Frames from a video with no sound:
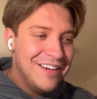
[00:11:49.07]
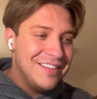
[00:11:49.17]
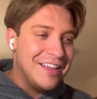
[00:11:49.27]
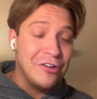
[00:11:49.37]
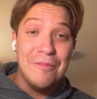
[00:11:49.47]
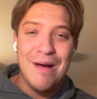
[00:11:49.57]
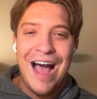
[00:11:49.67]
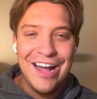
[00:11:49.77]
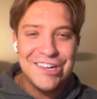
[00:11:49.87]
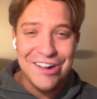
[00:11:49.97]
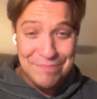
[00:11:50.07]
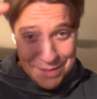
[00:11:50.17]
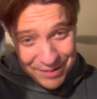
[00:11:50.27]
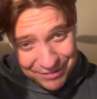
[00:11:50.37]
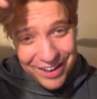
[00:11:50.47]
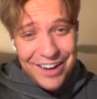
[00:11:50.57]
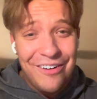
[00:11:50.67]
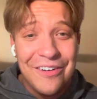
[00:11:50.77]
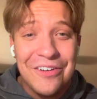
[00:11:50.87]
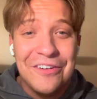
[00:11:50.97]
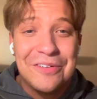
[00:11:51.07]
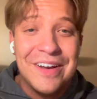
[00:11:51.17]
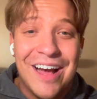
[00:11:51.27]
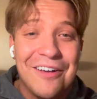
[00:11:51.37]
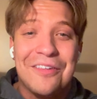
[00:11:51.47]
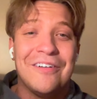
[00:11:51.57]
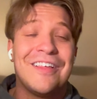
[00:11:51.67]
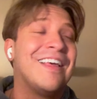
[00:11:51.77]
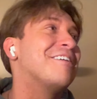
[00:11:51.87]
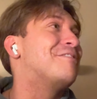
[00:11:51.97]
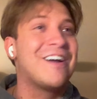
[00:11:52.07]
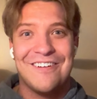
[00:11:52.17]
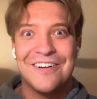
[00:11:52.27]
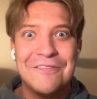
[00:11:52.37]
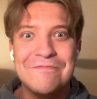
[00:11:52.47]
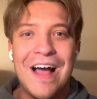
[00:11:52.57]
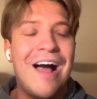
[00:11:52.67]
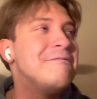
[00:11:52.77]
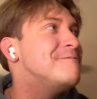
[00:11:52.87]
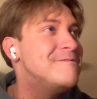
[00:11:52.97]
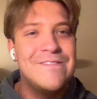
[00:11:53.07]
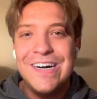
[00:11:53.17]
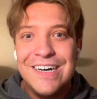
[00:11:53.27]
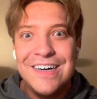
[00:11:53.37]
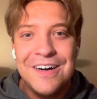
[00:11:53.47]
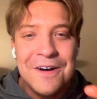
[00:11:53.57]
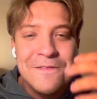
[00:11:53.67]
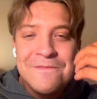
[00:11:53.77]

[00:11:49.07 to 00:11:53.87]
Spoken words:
They don't match, and people have like cottoned onto it now. So it's like that. Oh.